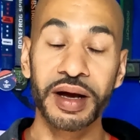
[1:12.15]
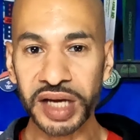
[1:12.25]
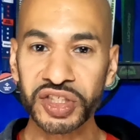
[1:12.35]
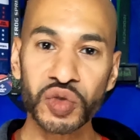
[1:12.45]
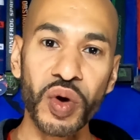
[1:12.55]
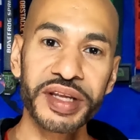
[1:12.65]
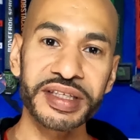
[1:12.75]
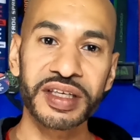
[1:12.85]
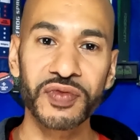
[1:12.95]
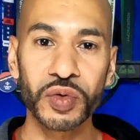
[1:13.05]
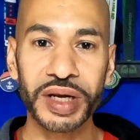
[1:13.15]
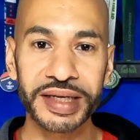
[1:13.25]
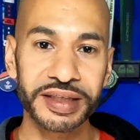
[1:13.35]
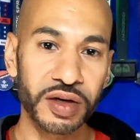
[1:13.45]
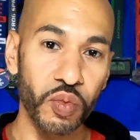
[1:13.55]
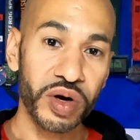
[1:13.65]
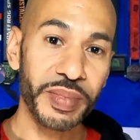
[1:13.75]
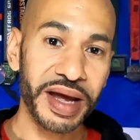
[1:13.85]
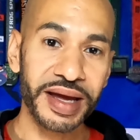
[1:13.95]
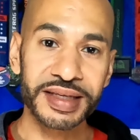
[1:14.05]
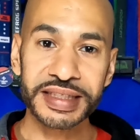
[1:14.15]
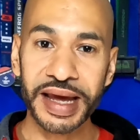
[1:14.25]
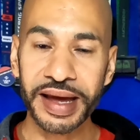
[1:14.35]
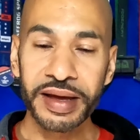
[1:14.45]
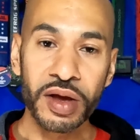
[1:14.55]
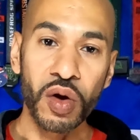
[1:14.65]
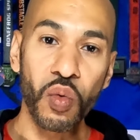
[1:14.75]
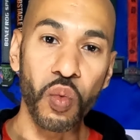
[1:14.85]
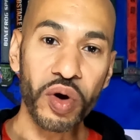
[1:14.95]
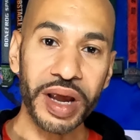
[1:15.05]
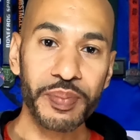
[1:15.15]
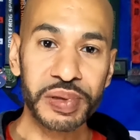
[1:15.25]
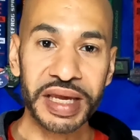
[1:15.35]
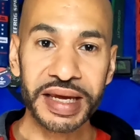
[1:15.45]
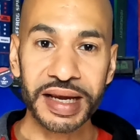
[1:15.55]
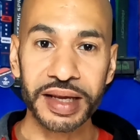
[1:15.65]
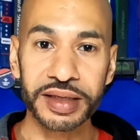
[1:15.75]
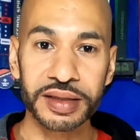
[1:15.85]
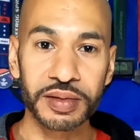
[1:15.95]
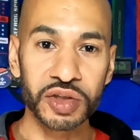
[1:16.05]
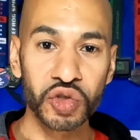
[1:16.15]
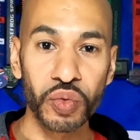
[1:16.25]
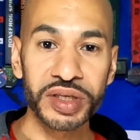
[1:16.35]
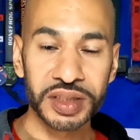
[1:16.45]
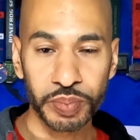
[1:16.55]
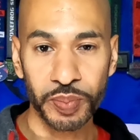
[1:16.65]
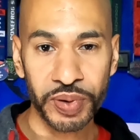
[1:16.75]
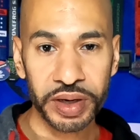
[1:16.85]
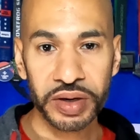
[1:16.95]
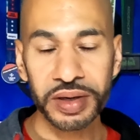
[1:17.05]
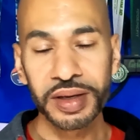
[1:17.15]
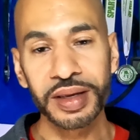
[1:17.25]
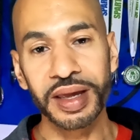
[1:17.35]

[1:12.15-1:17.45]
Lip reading: I just wanted to give you an idea of where my head is at, what I plan on doing to prepare,